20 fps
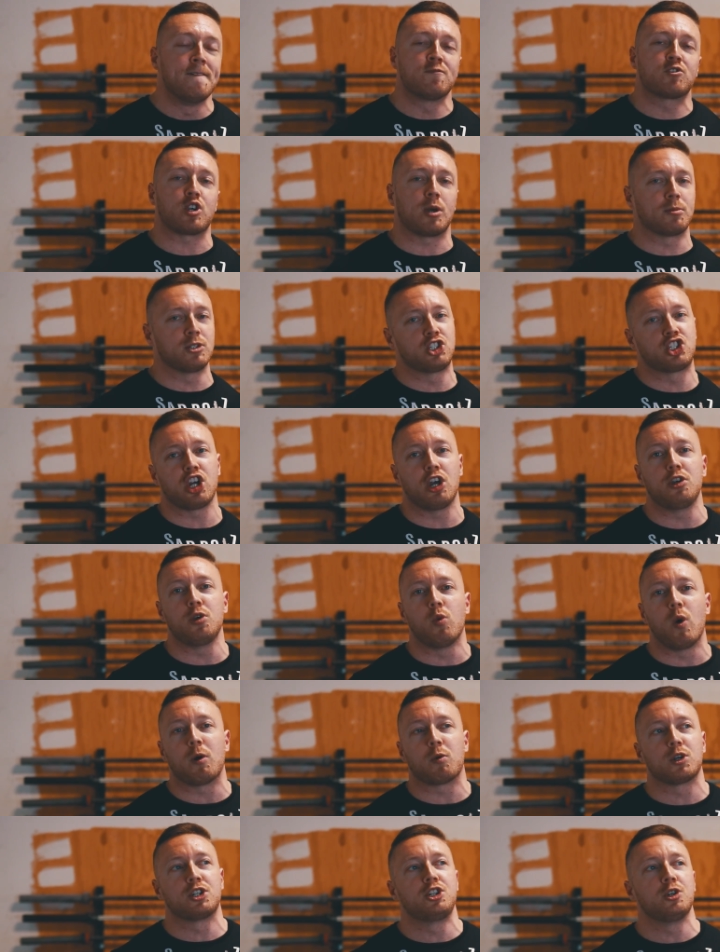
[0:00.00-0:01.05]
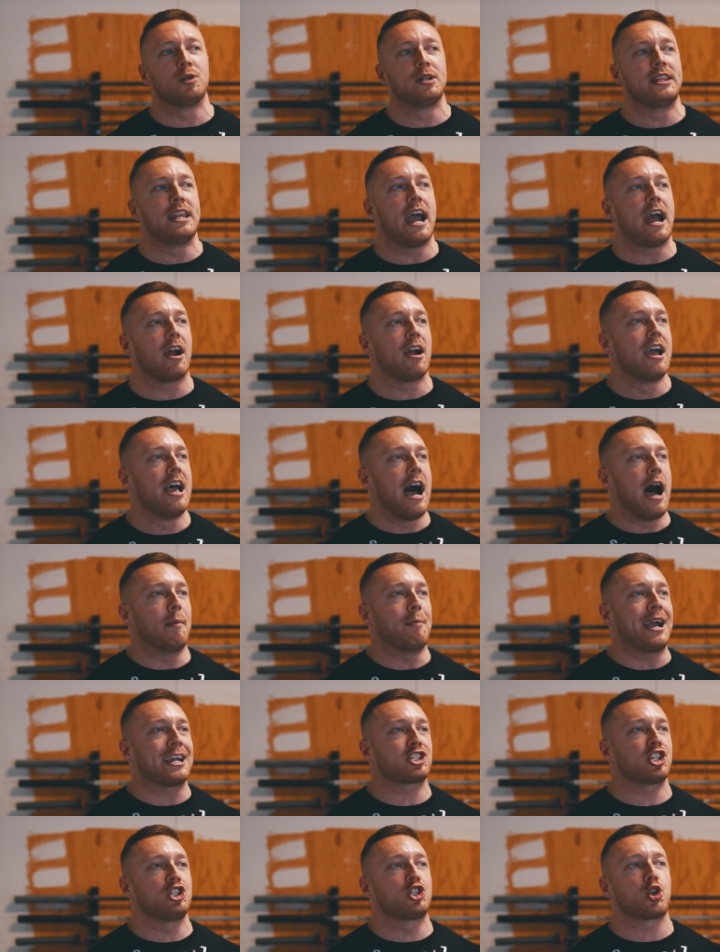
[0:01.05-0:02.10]
So I'm going to show you what we're doing there. I'm
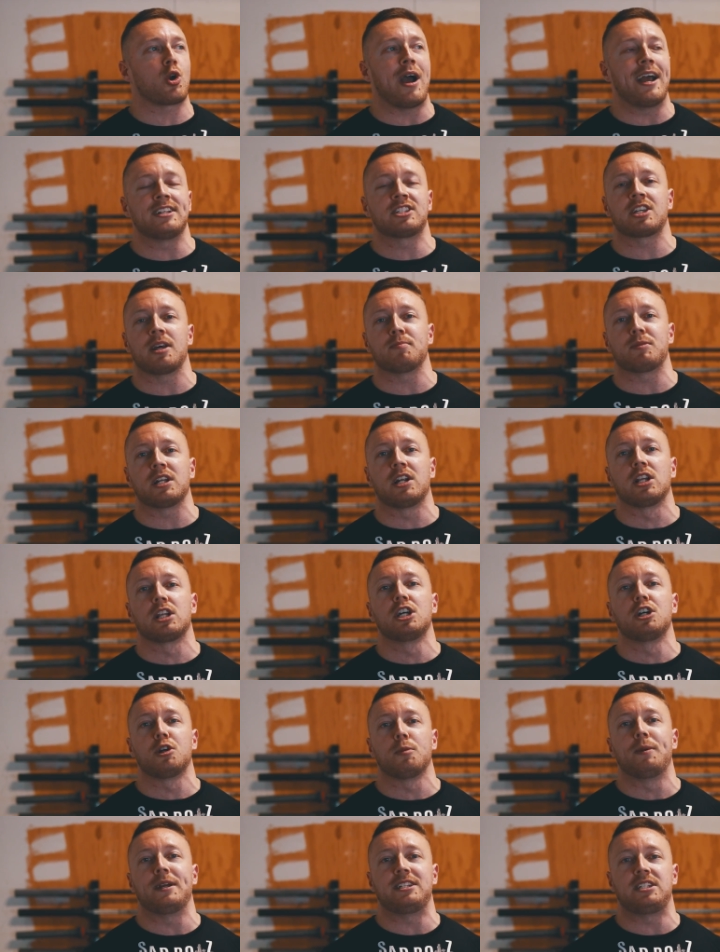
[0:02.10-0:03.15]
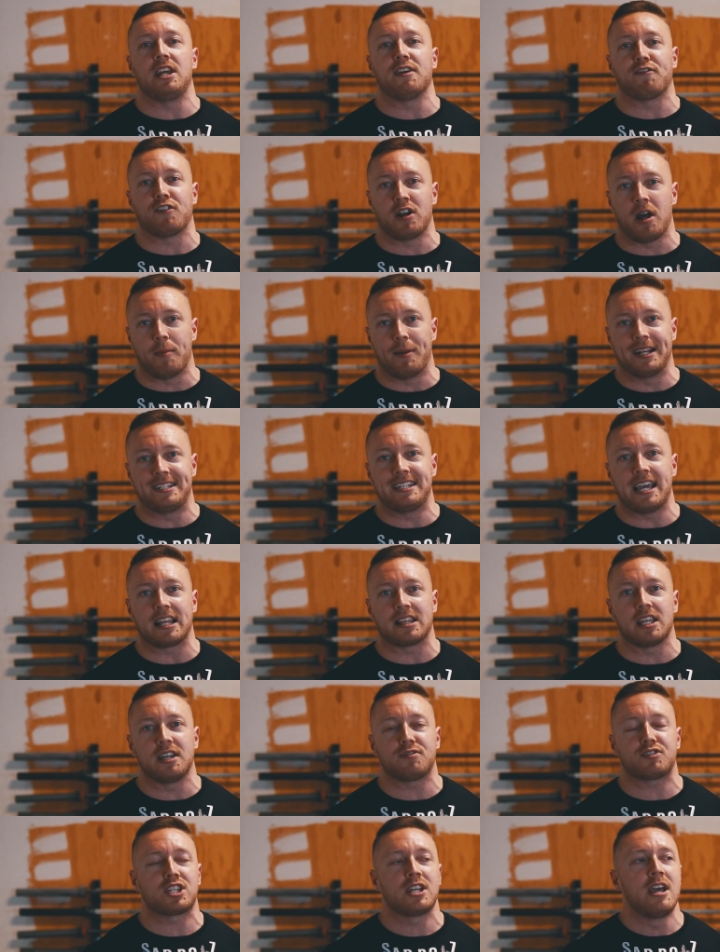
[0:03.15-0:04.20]
actually trying something a little bit different on my
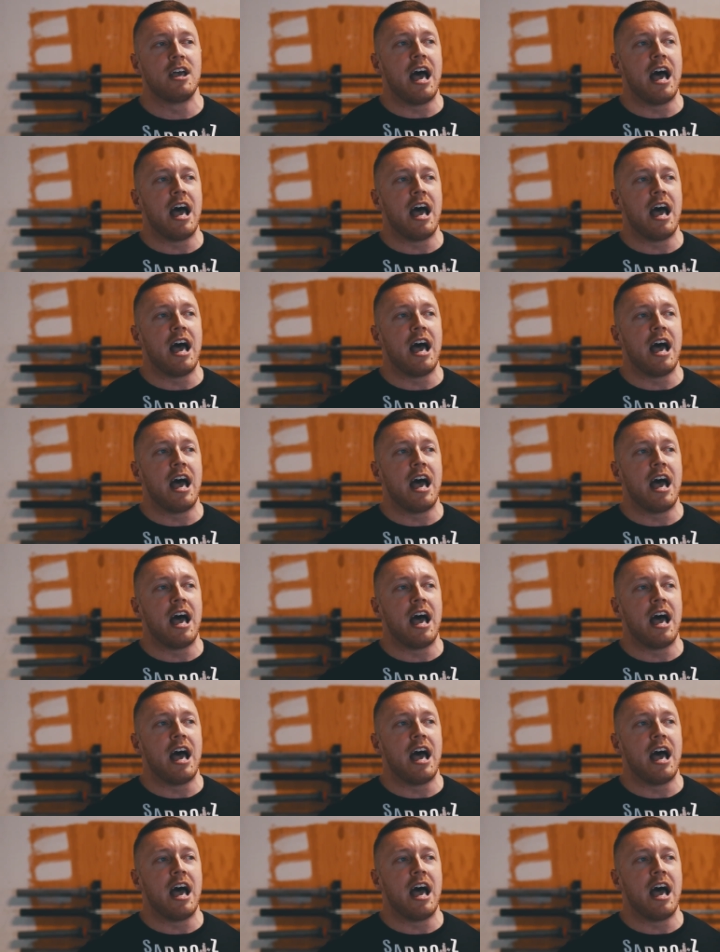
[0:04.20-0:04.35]
deadlifts.